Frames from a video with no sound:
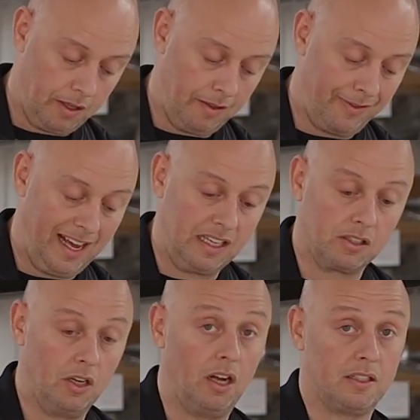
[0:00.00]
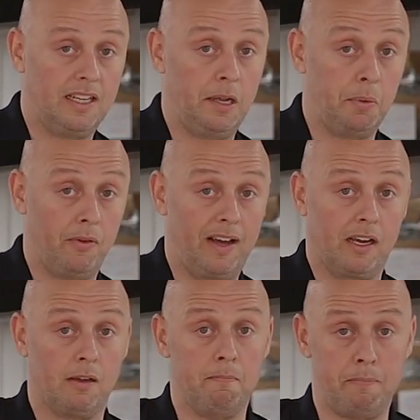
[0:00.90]
that's not a table
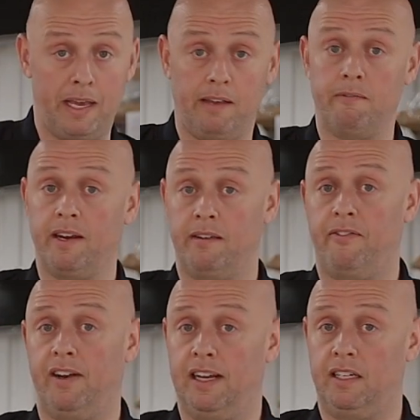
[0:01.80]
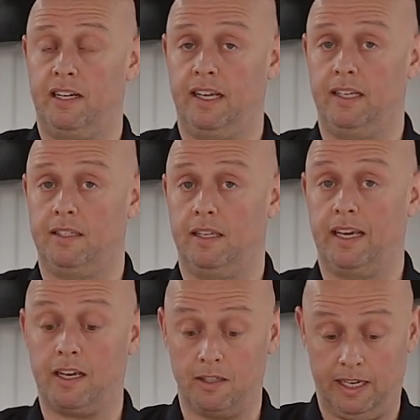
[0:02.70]
that can be refinished easily
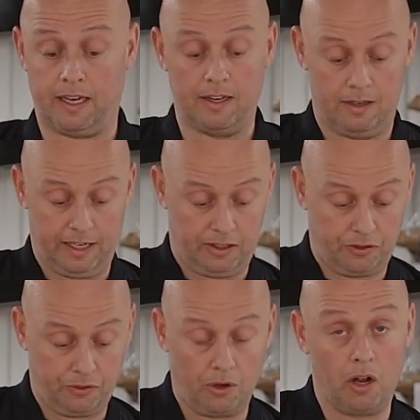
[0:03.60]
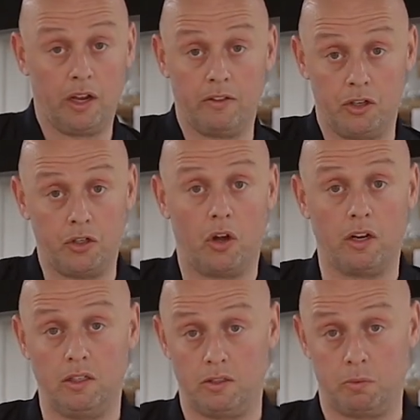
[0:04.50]
because it can destroy the
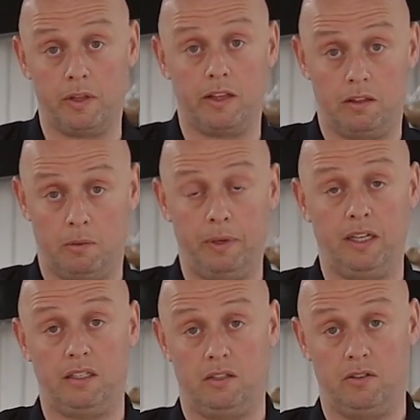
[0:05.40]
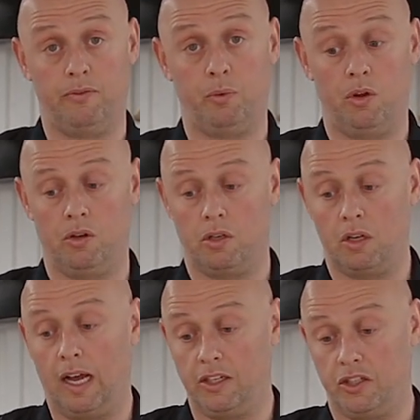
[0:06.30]
joins within the pieces of wood
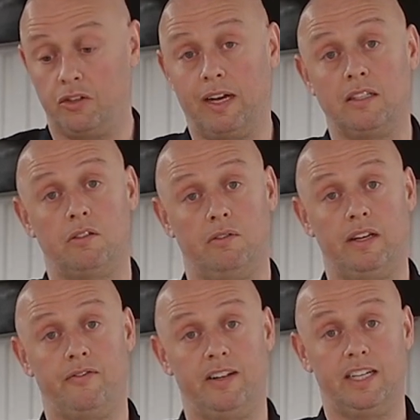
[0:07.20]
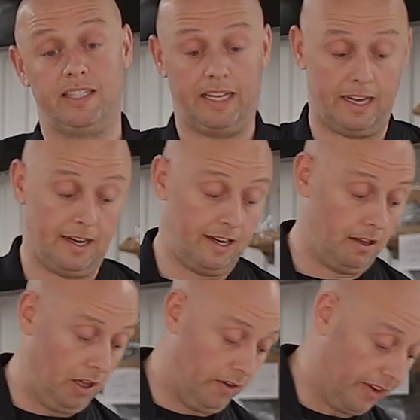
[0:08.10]
as you try to refinish it, and in a lot of